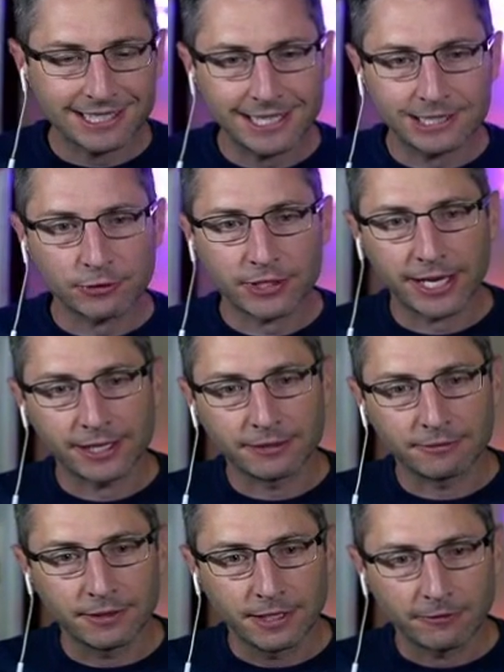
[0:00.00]
stands for
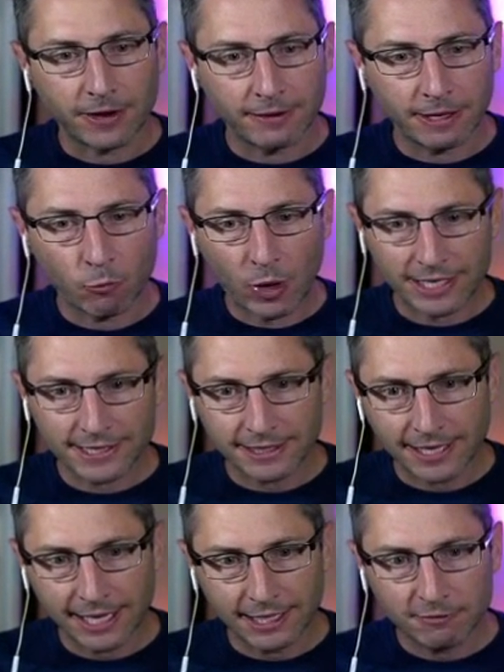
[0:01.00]
negative, right? And why is it
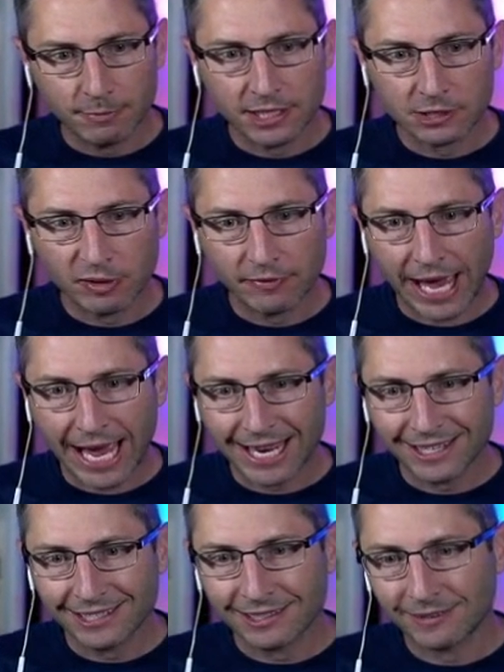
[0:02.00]
negative? Because we've
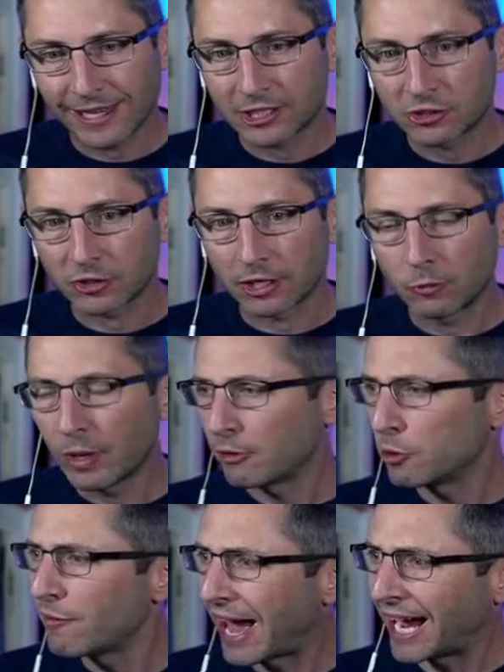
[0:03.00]
added an electron. Wait,
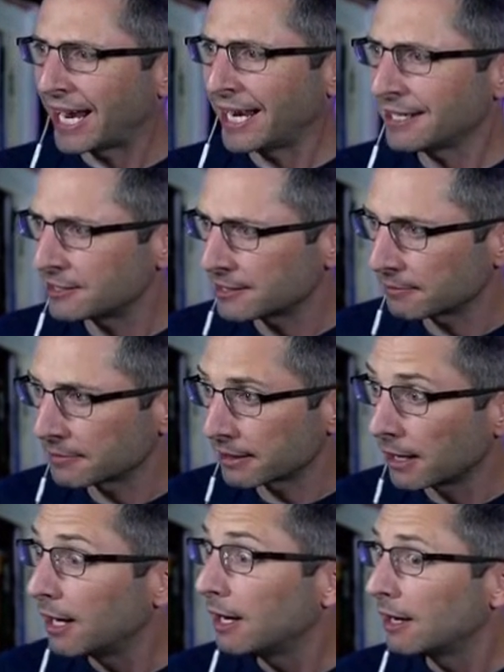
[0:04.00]
you've added
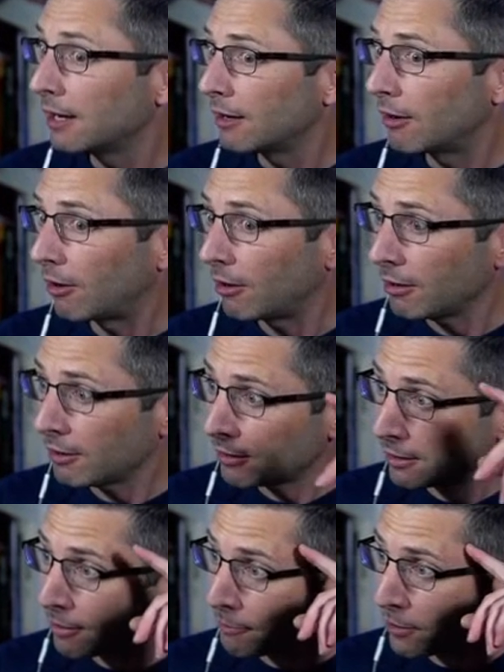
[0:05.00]
something.
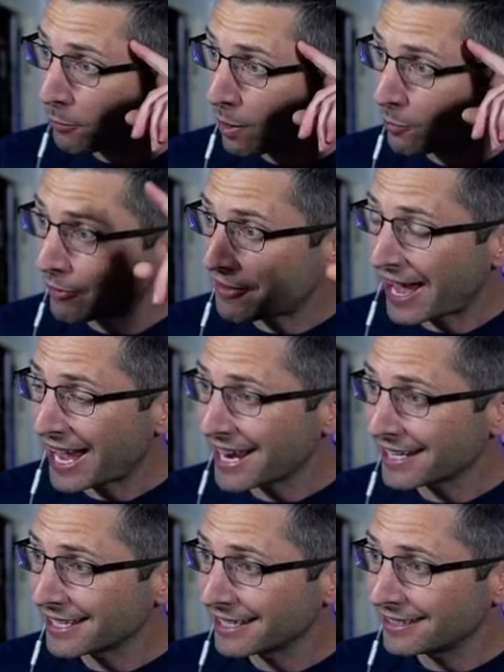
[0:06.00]
But what we've
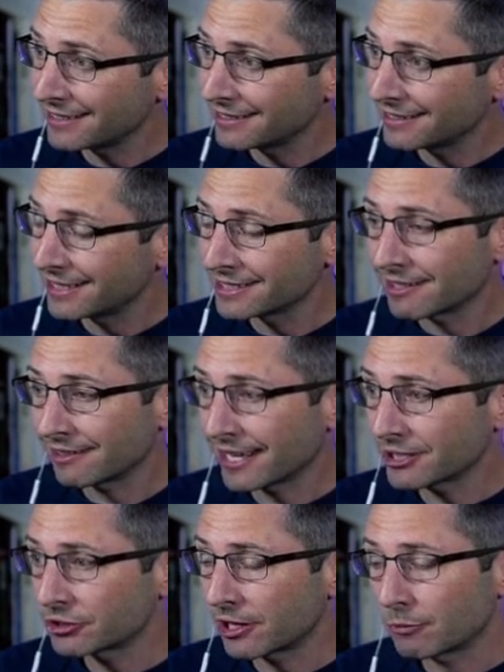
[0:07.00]
added is an
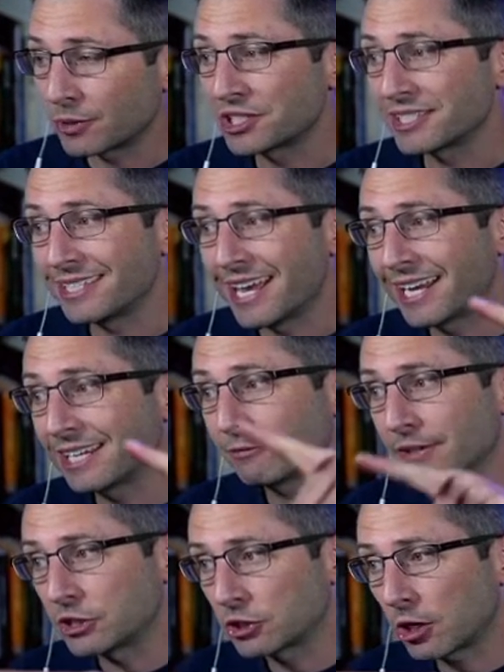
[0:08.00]
electron, which is
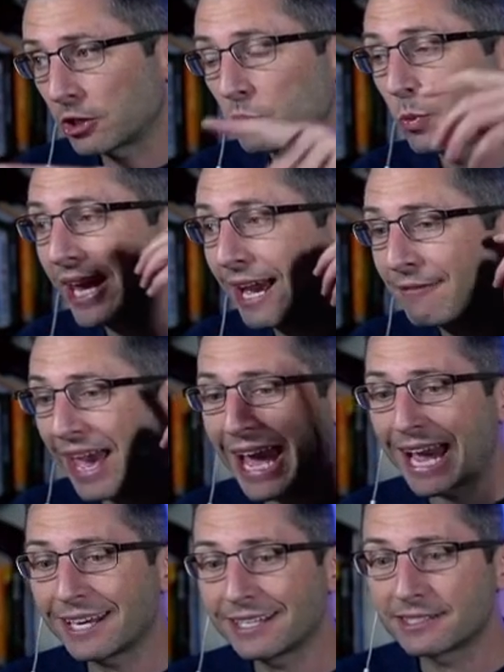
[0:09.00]
negatively charged. We have
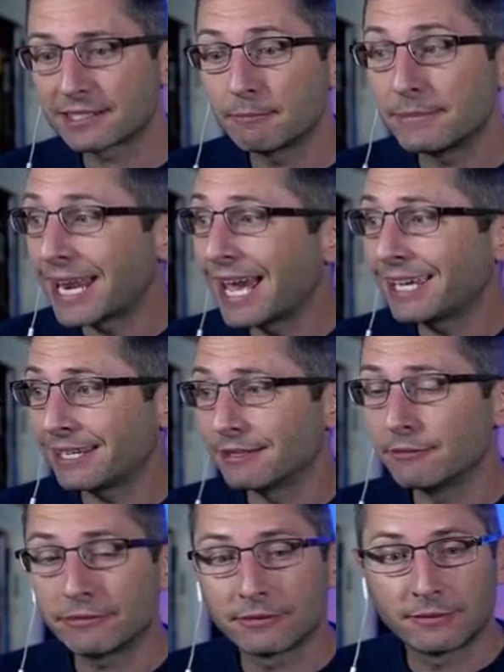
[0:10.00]
added some
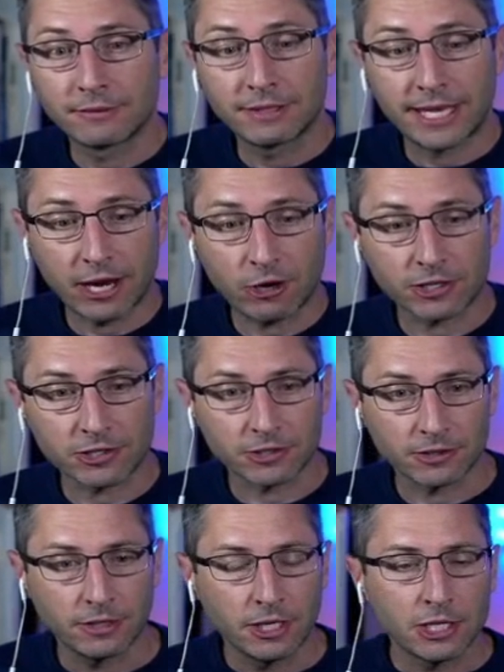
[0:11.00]
negative
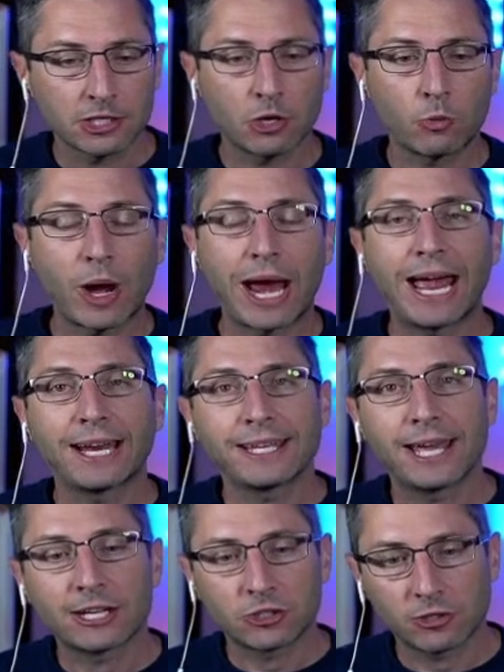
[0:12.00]
character. So we're
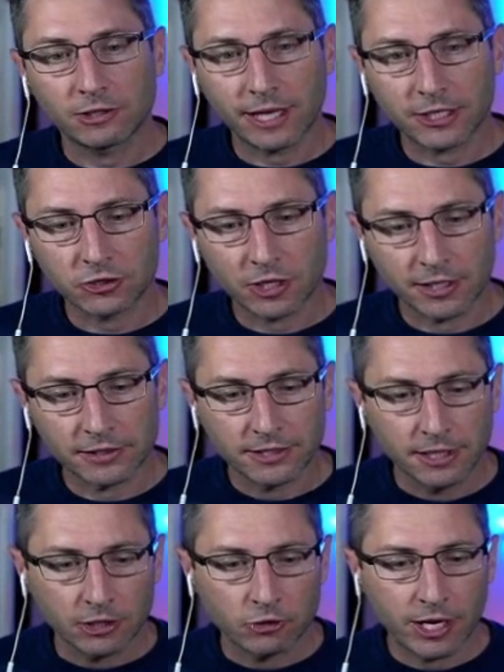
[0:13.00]
adding extra electrons,
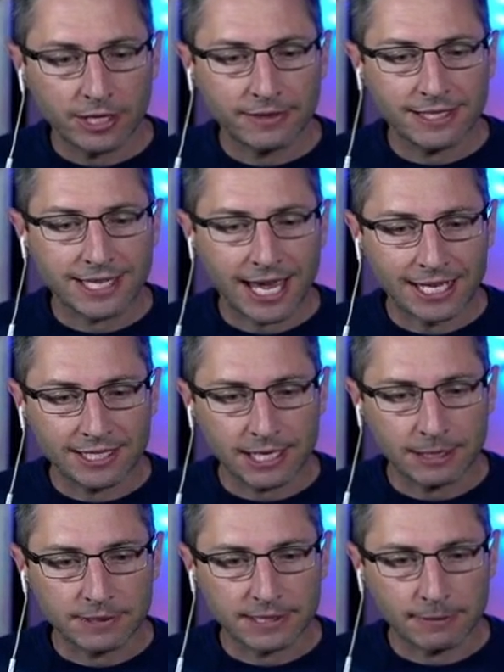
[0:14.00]
creating this
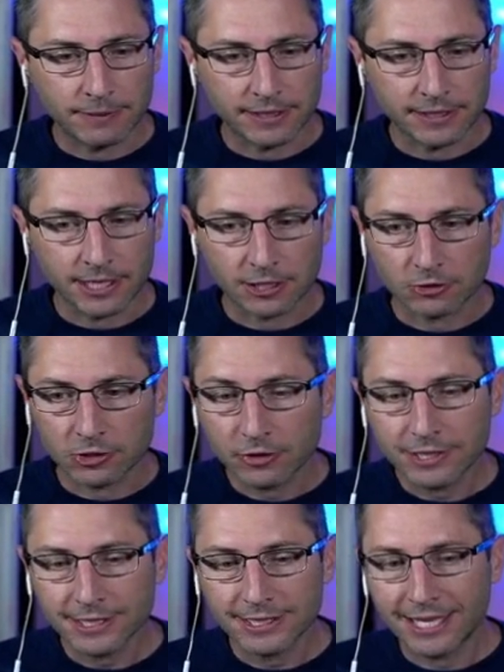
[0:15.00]
N-type semiconductor. So
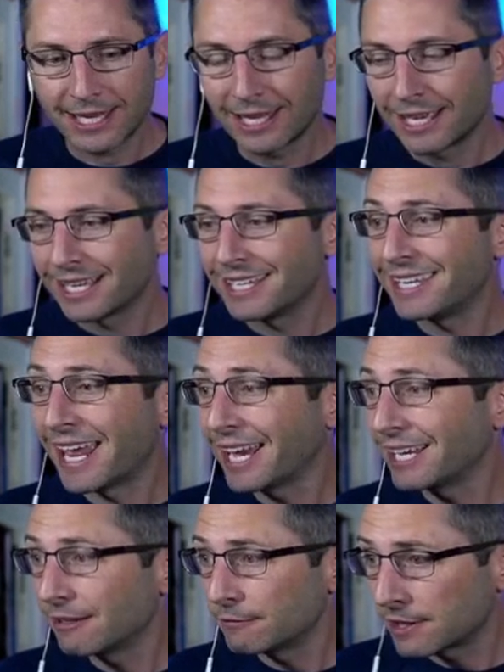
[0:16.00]
this is a
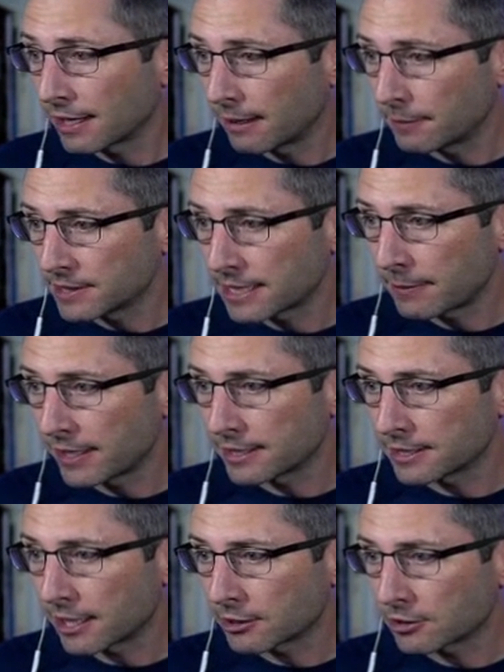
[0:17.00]
negative type
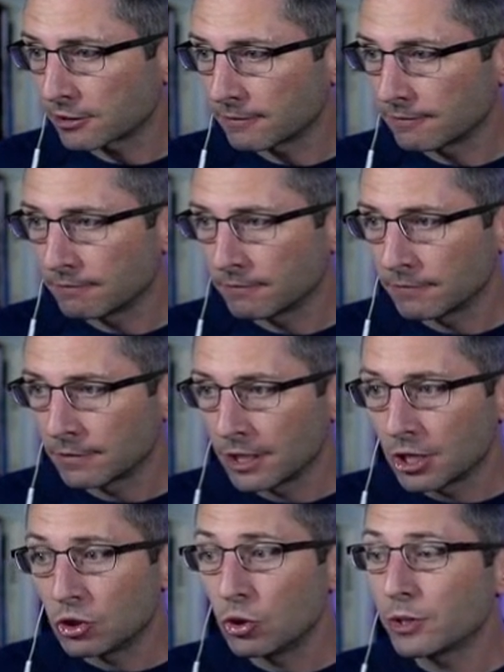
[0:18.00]
semiconductor.
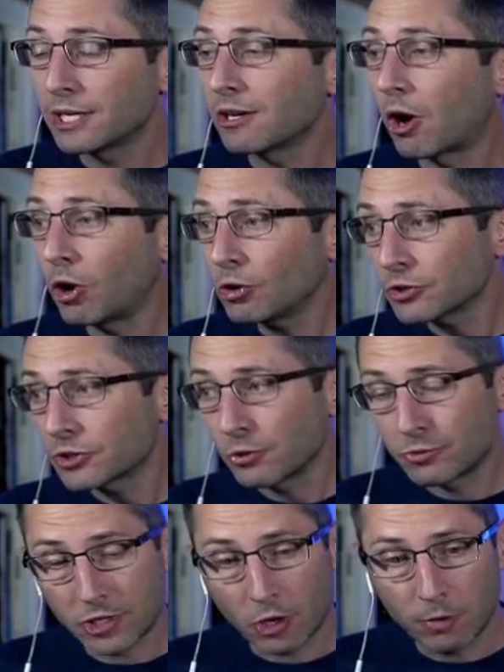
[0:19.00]
You can
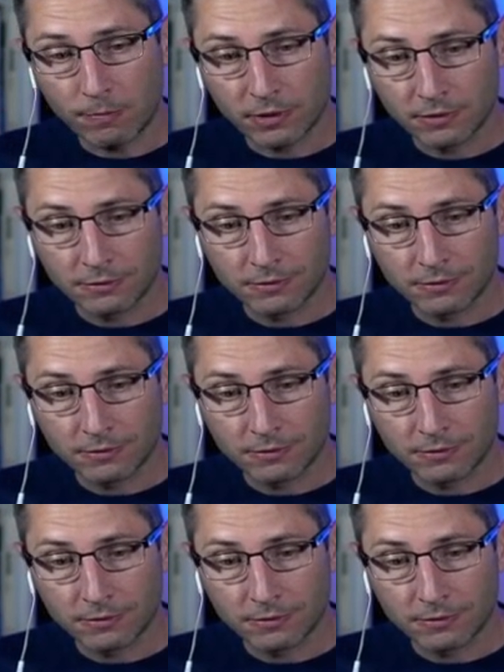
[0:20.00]
also dope